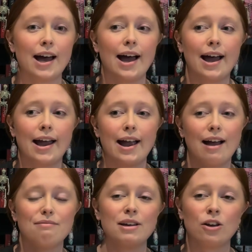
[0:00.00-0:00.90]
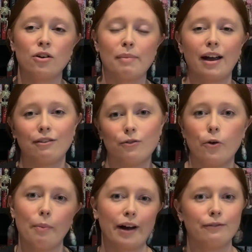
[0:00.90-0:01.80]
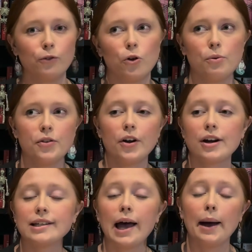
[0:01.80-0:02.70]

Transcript: I have been going back and forth with those,